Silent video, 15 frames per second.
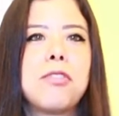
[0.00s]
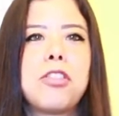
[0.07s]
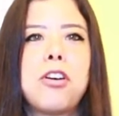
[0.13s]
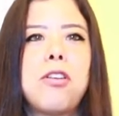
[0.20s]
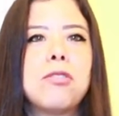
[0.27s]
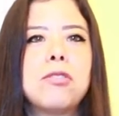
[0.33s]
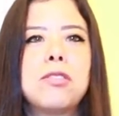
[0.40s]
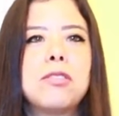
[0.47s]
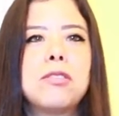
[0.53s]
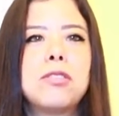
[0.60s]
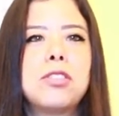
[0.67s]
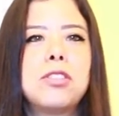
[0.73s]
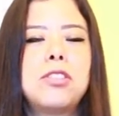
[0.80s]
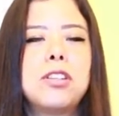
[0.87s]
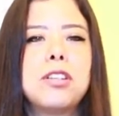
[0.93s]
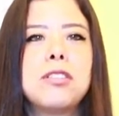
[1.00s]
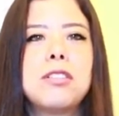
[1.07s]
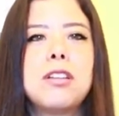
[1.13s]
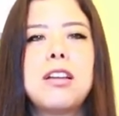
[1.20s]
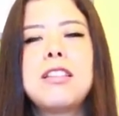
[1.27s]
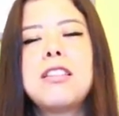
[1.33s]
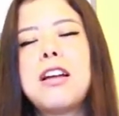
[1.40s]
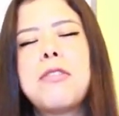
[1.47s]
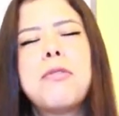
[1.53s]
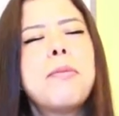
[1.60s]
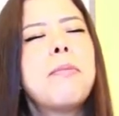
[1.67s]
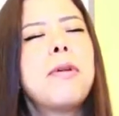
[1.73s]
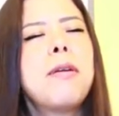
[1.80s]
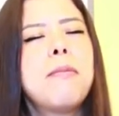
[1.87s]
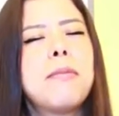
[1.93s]
thought. She just I I
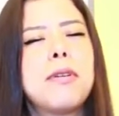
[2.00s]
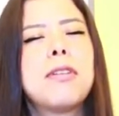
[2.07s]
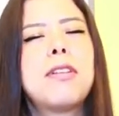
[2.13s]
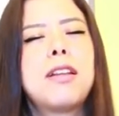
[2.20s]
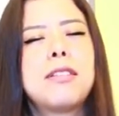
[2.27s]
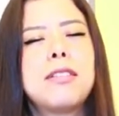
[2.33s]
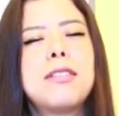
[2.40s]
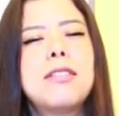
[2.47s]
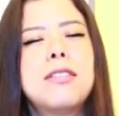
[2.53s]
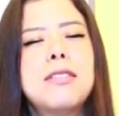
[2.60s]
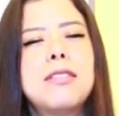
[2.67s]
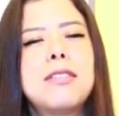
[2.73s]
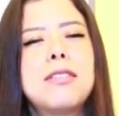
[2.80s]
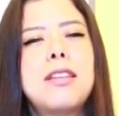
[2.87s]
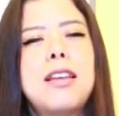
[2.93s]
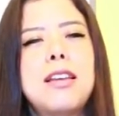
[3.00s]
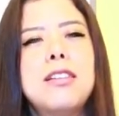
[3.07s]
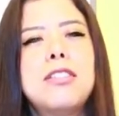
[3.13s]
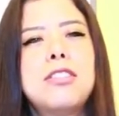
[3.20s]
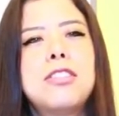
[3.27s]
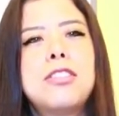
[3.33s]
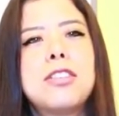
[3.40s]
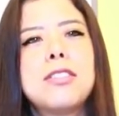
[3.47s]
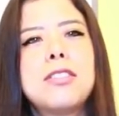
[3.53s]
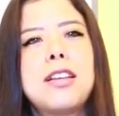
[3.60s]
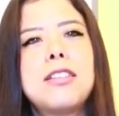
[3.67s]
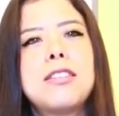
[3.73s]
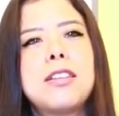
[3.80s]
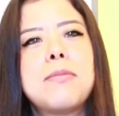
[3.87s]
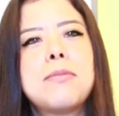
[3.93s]
remember that this day she just
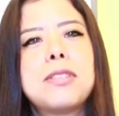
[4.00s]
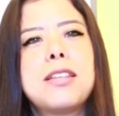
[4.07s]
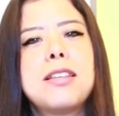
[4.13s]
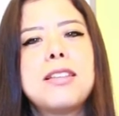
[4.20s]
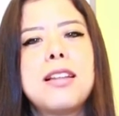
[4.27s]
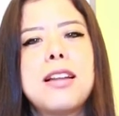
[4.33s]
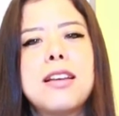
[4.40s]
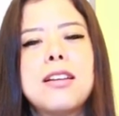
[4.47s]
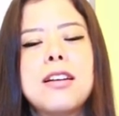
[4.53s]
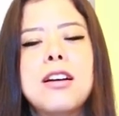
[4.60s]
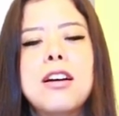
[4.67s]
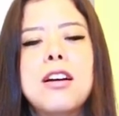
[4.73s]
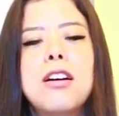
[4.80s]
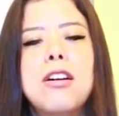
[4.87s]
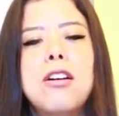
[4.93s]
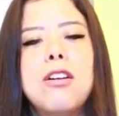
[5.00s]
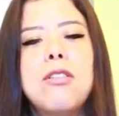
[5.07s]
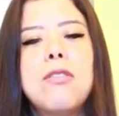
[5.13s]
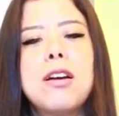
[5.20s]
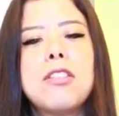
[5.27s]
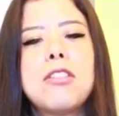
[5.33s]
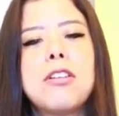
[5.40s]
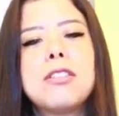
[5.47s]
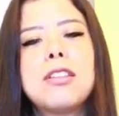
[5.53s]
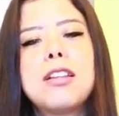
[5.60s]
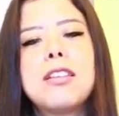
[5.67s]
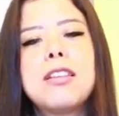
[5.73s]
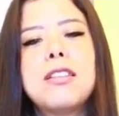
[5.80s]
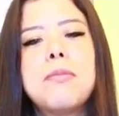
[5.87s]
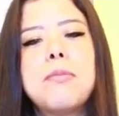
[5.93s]
said something like, "Oh, I thought
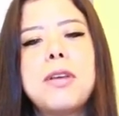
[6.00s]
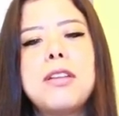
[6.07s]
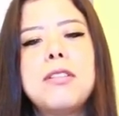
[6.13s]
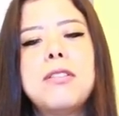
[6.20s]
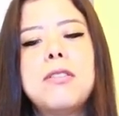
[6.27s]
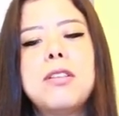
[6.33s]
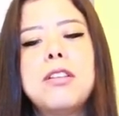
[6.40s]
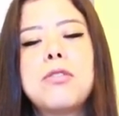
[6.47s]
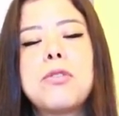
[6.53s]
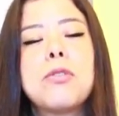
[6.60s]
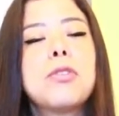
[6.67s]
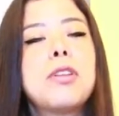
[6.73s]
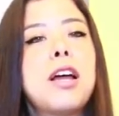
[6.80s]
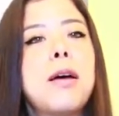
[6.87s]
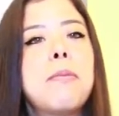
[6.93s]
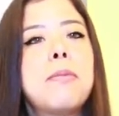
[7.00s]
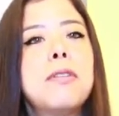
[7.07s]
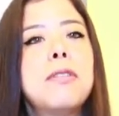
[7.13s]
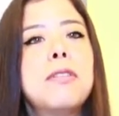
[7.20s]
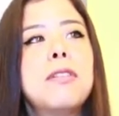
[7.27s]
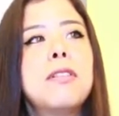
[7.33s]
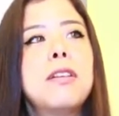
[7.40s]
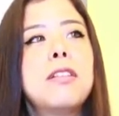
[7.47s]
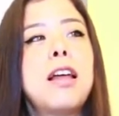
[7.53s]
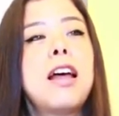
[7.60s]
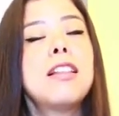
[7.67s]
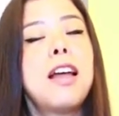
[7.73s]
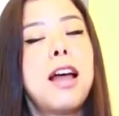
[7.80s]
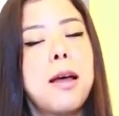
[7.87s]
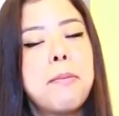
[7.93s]
that it made it could happen. It
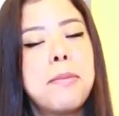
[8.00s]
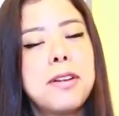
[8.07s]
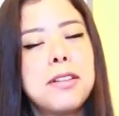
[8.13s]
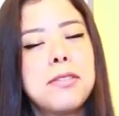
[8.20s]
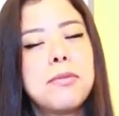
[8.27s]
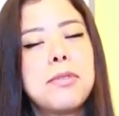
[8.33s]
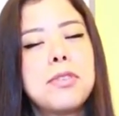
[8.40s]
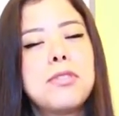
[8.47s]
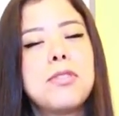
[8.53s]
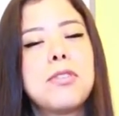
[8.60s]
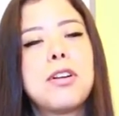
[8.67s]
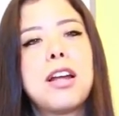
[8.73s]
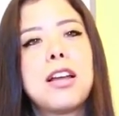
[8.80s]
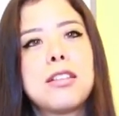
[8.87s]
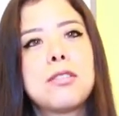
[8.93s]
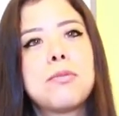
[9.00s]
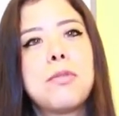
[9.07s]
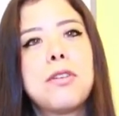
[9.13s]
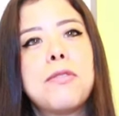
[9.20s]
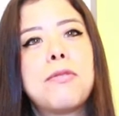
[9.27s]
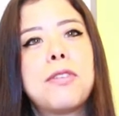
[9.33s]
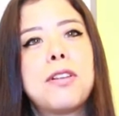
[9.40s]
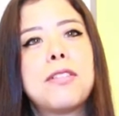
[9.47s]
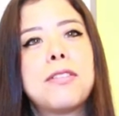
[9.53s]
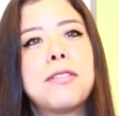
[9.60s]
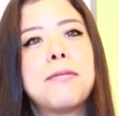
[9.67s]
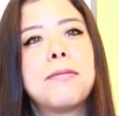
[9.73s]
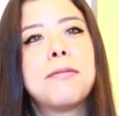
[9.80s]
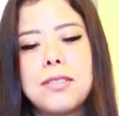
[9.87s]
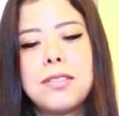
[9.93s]
had happened with your ex-boyfriend."
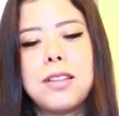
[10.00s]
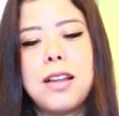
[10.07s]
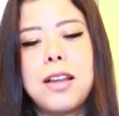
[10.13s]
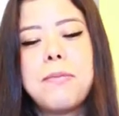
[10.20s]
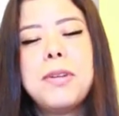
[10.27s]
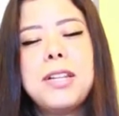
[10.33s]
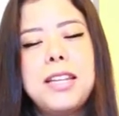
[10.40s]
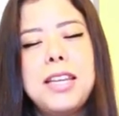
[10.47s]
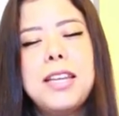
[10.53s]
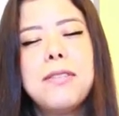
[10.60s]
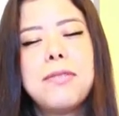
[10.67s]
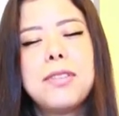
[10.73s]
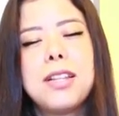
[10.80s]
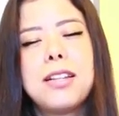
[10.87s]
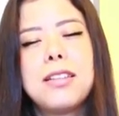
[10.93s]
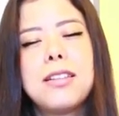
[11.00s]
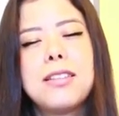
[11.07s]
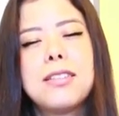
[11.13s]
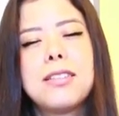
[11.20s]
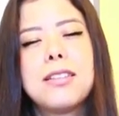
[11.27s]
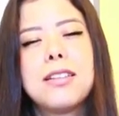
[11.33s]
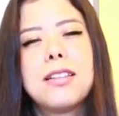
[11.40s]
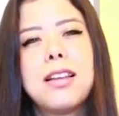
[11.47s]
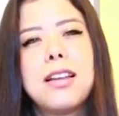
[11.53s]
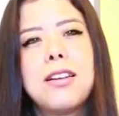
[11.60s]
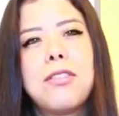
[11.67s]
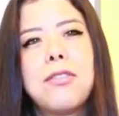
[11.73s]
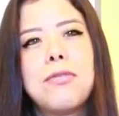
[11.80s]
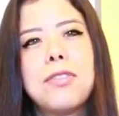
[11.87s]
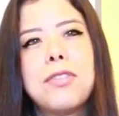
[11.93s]
I believe that it's the
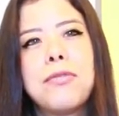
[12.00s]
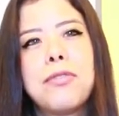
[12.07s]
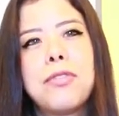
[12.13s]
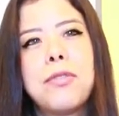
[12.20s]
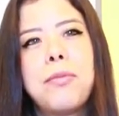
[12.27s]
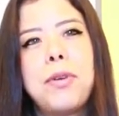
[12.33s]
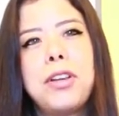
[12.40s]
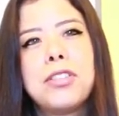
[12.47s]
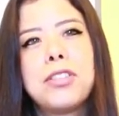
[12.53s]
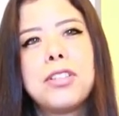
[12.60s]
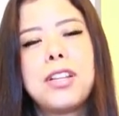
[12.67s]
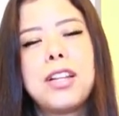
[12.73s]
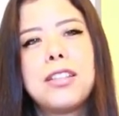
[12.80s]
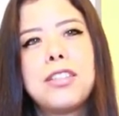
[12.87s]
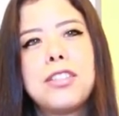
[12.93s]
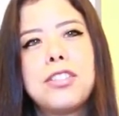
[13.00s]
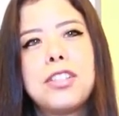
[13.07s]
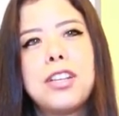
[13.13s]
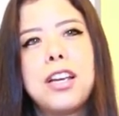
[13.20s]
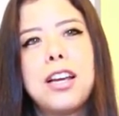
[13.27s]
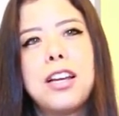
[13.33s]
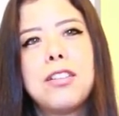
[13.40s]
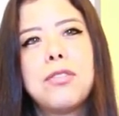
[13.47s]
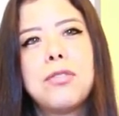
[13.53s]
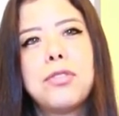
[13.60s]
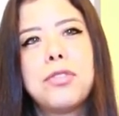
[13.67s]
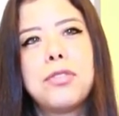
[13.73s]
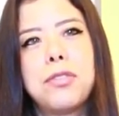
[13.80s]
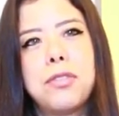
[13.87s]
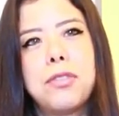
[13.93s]
lack of information that she had
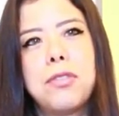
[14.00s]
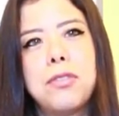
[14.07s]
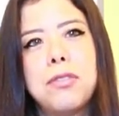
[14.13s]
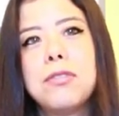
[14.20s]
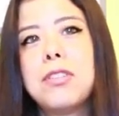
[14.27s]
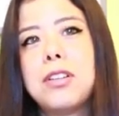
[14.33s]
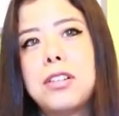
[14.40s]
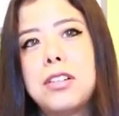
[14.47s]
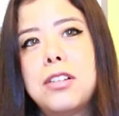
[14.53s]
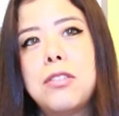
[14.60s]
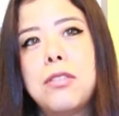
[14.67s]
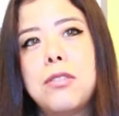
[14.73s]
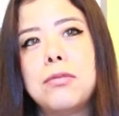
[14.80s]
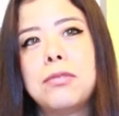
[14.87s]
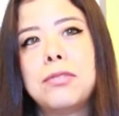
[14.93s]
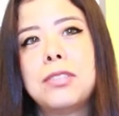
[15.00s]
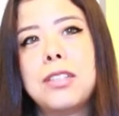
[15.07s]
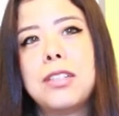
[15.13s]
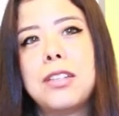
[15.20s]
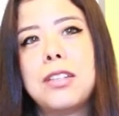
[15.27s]
on your on her own